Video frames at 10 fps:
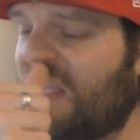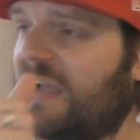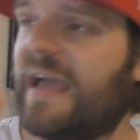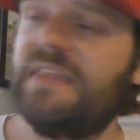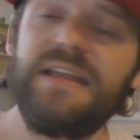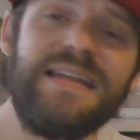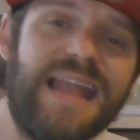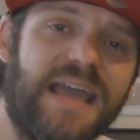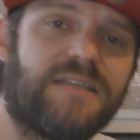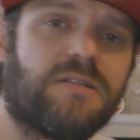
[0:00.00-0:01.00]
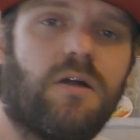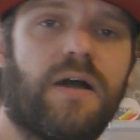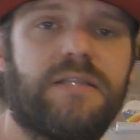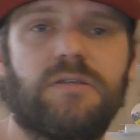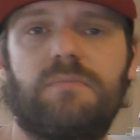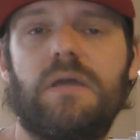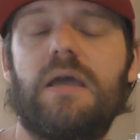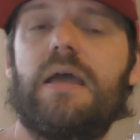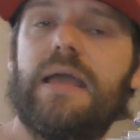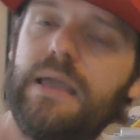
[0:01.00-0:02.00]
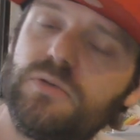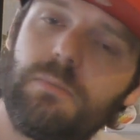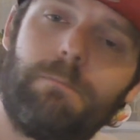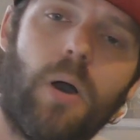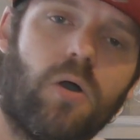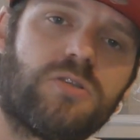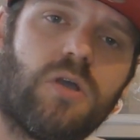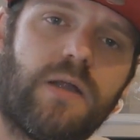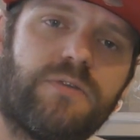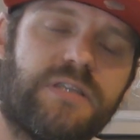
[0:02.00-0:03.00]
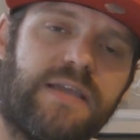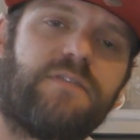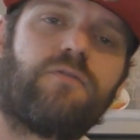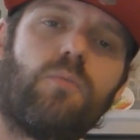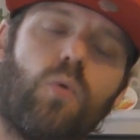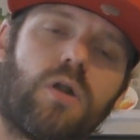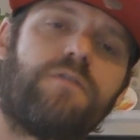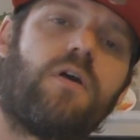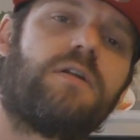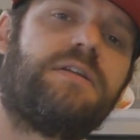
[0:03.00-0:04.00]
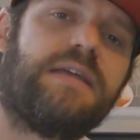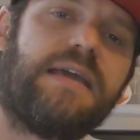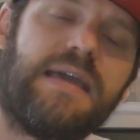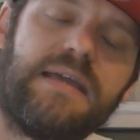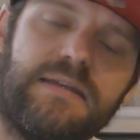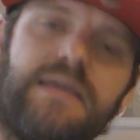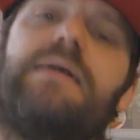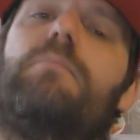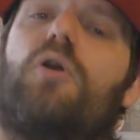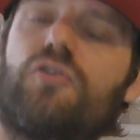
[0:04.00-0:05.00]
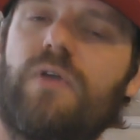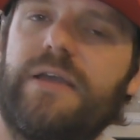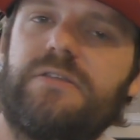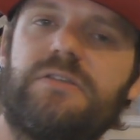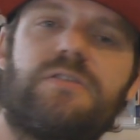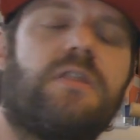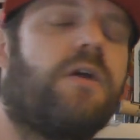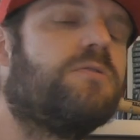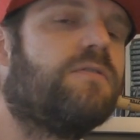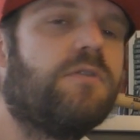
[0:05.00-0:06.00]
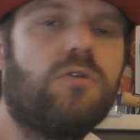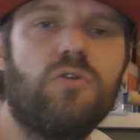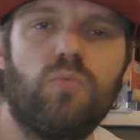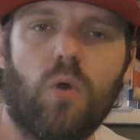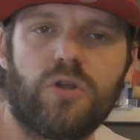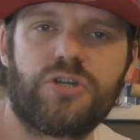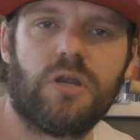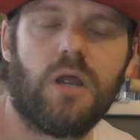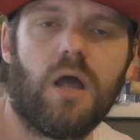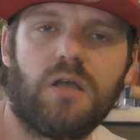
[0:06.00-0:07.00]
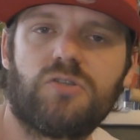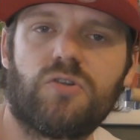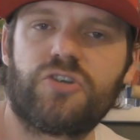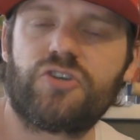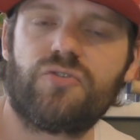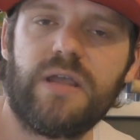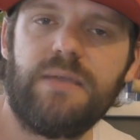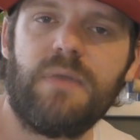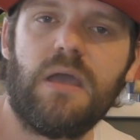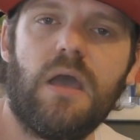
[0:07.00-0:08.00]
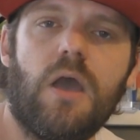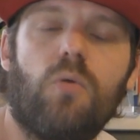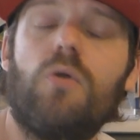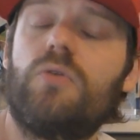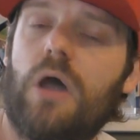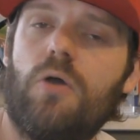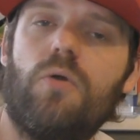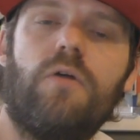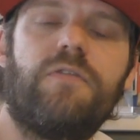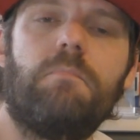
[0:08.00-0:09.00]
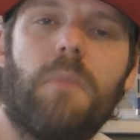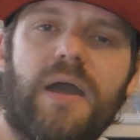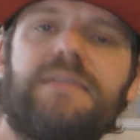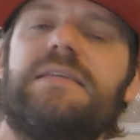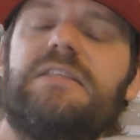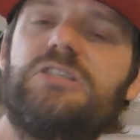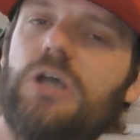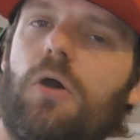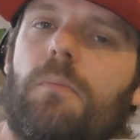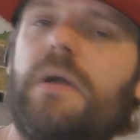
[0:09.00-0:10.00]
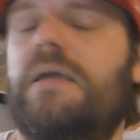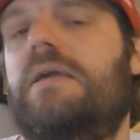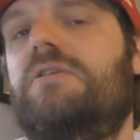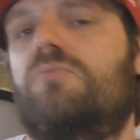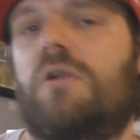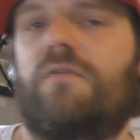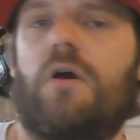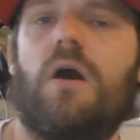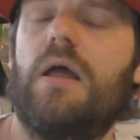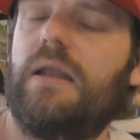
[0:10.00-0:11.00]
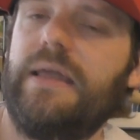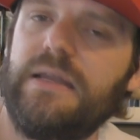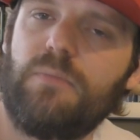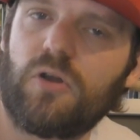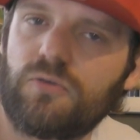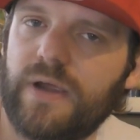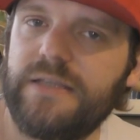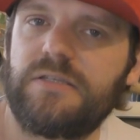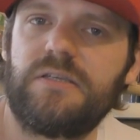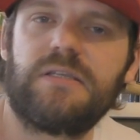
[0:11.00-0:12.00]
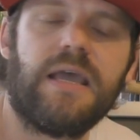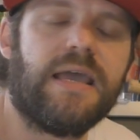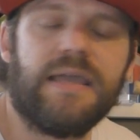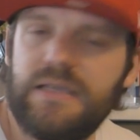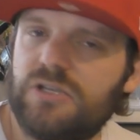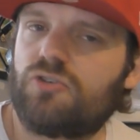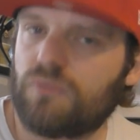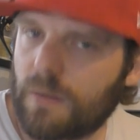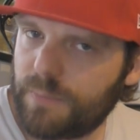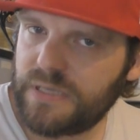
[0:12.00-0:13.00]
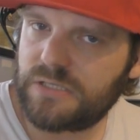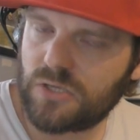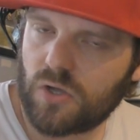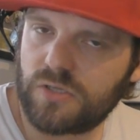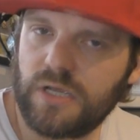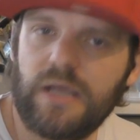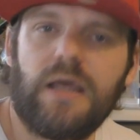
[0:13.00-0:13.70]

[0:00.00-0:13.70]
Okay, the next item, it was a box I received from one of our dear moderators. Those of you who watch us on stream will know of the mighty Tom. He is one of our lead moderators. He is a grumpy sod.